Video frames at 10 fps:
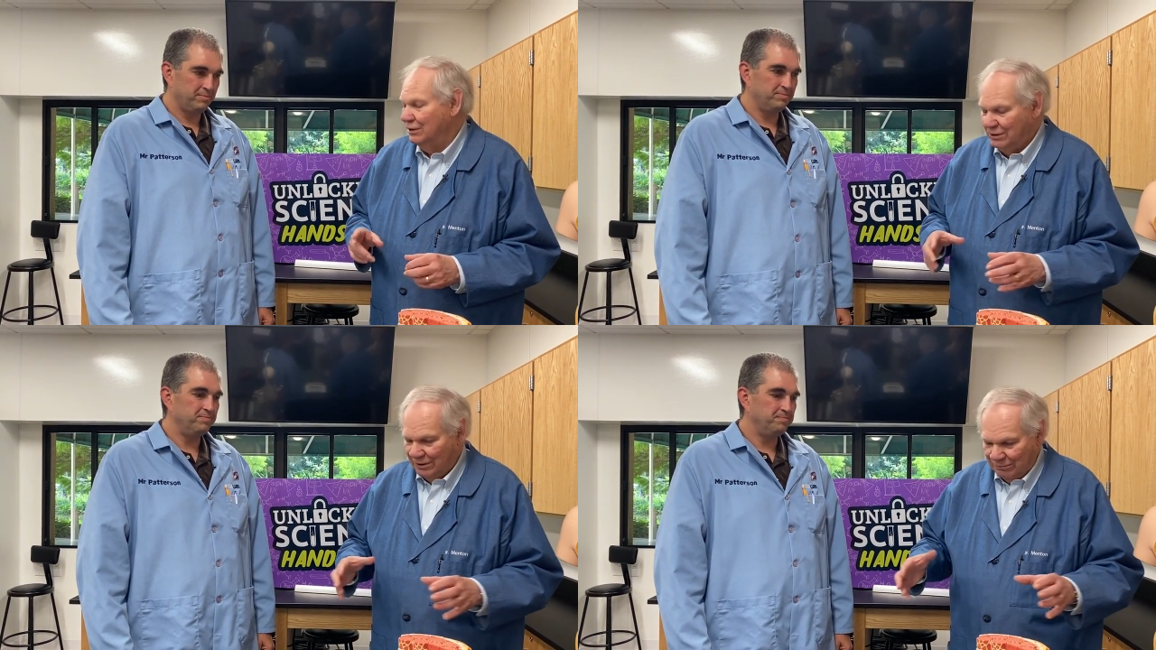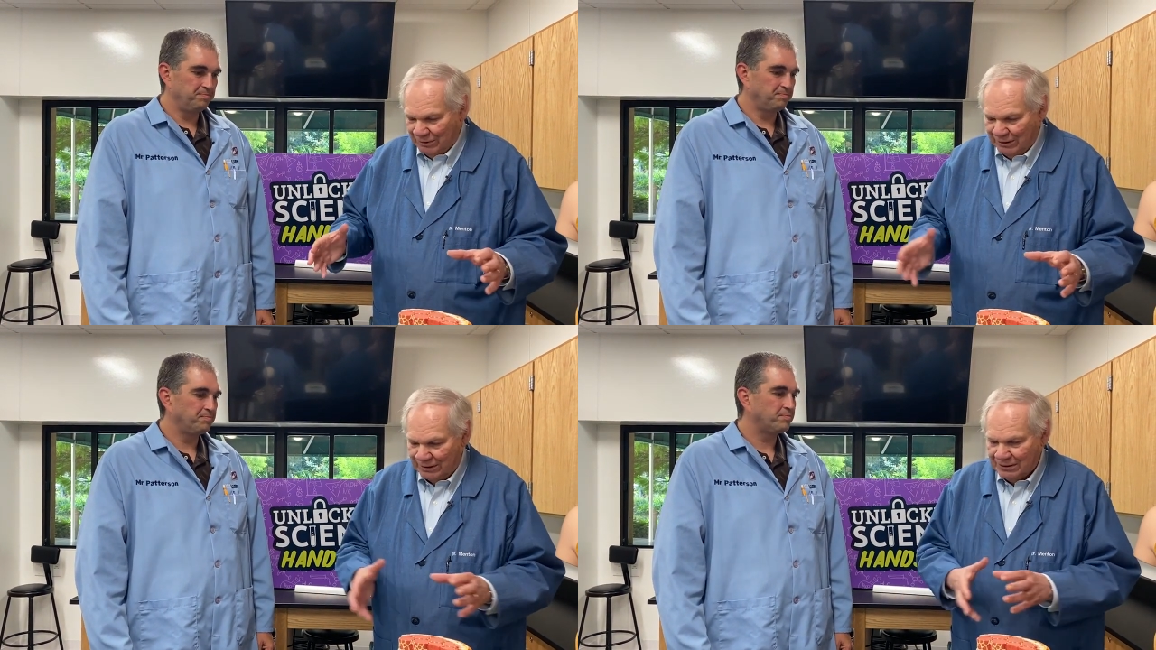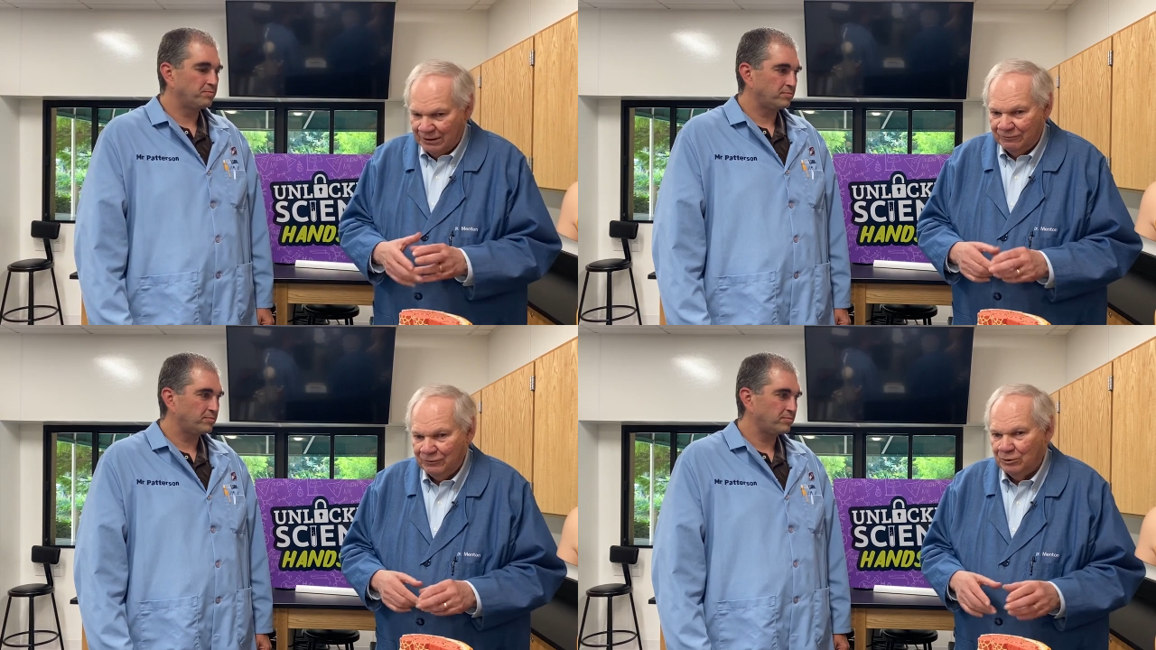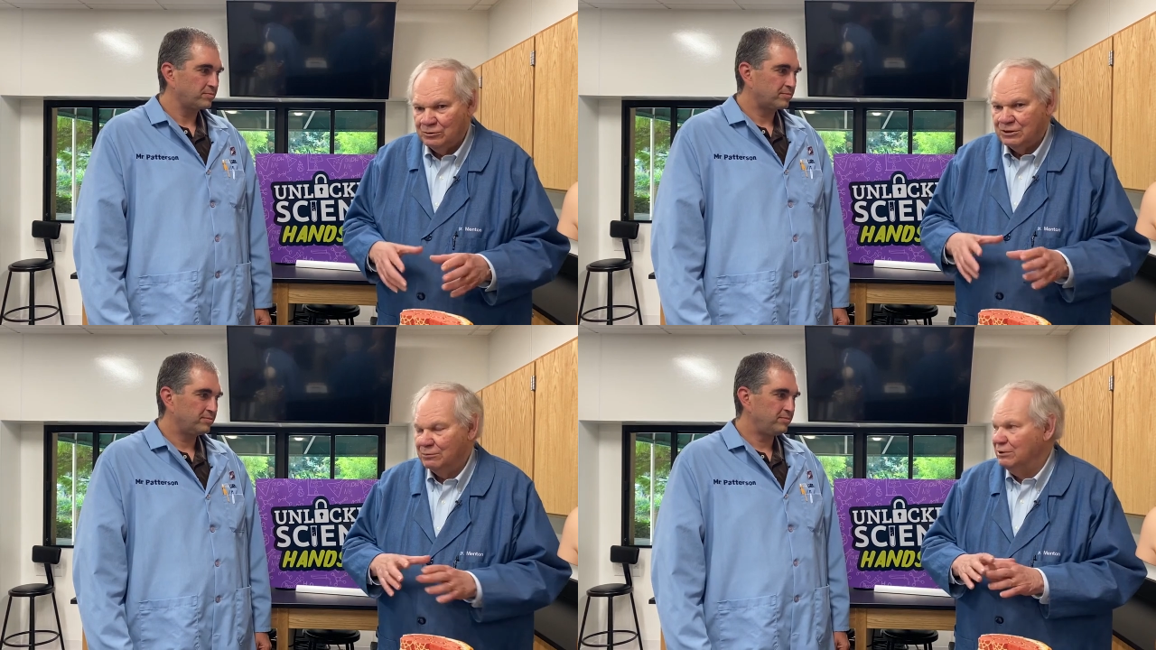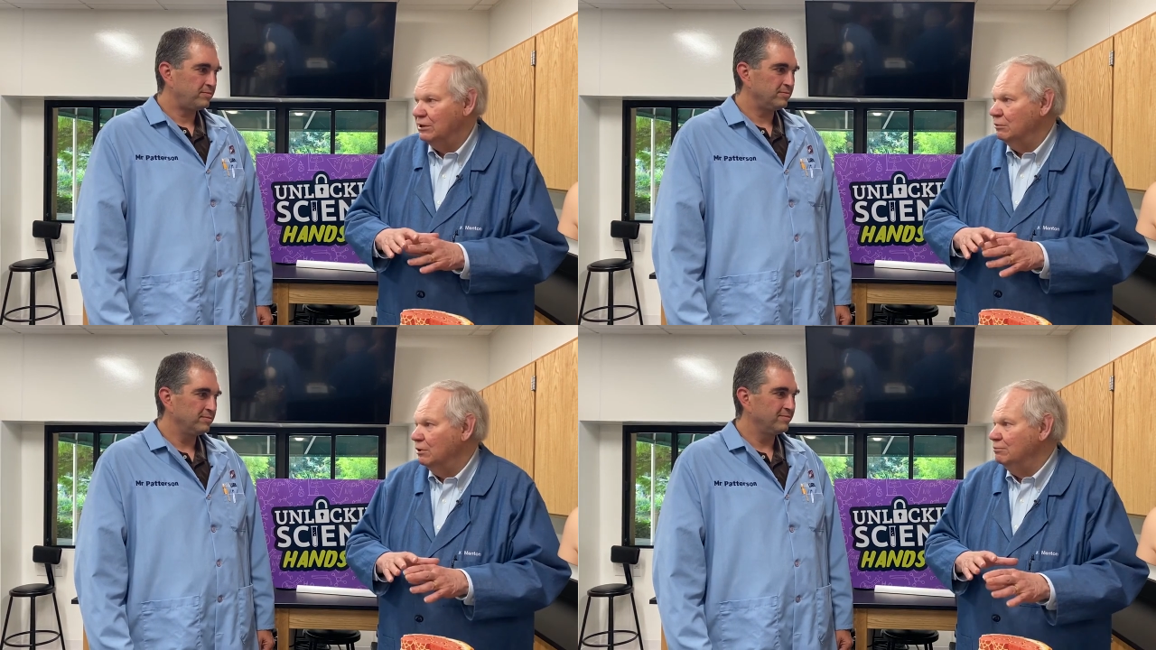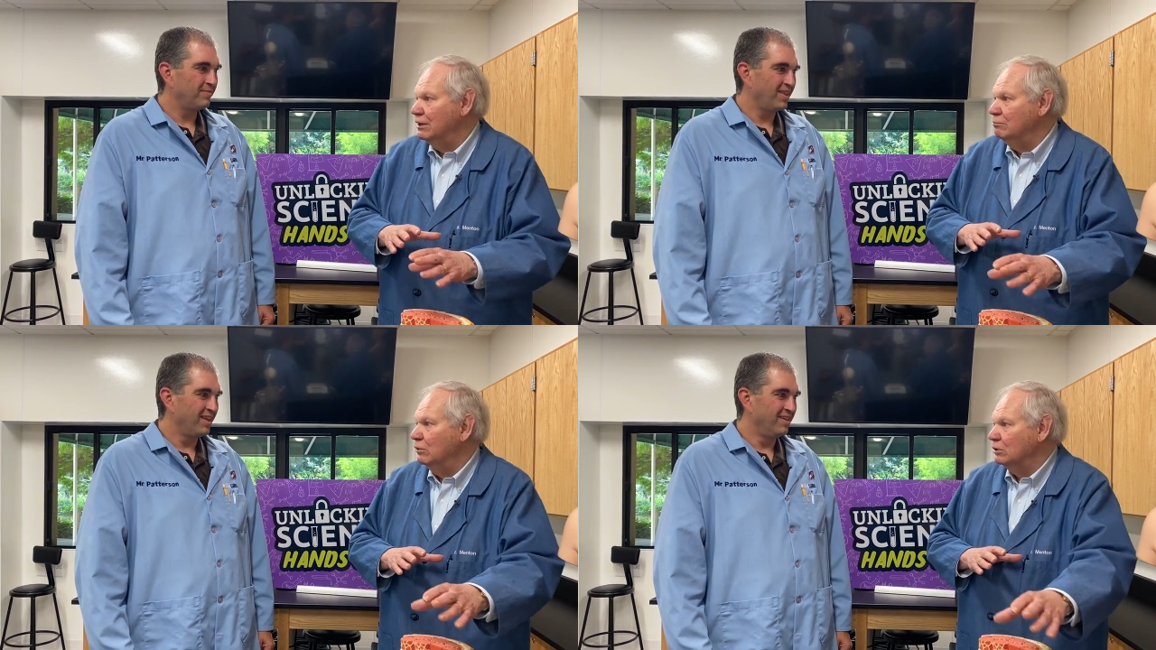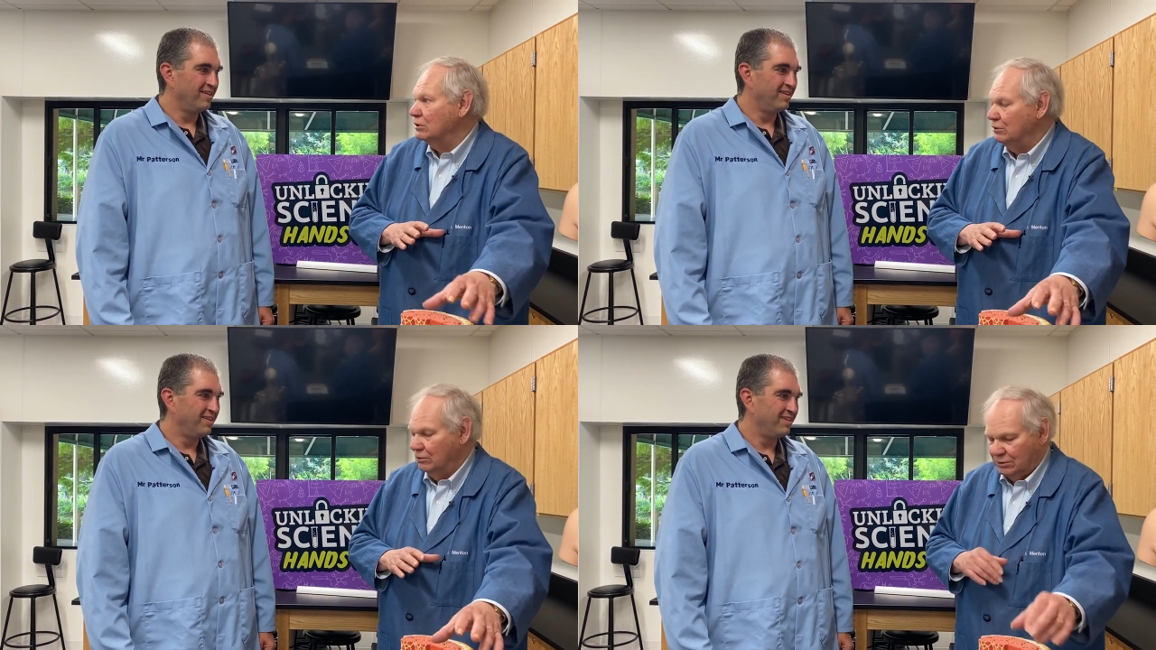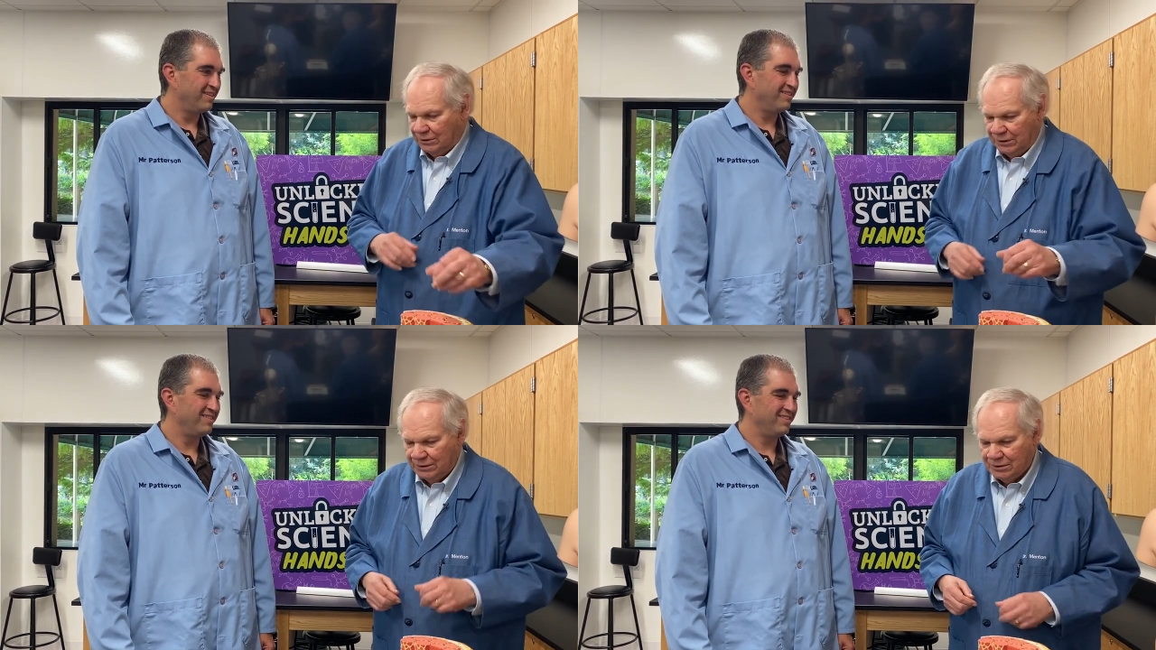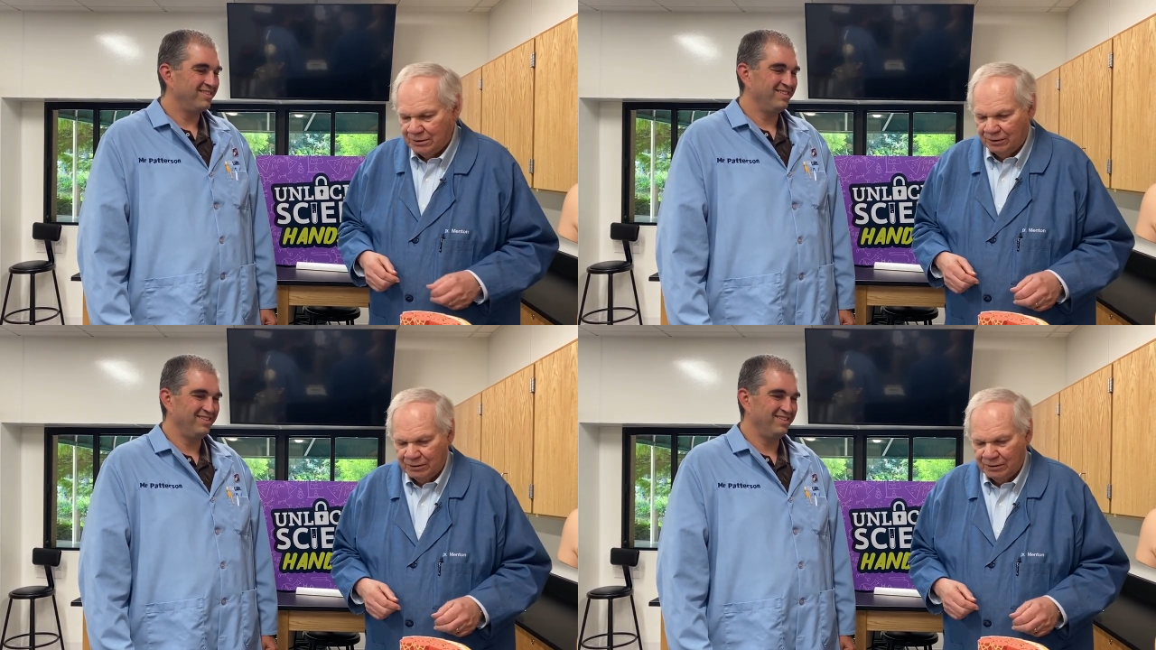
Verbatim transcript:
Speaker 1: Mm-hmm. But as they fuse, they become a big multinucleated cell.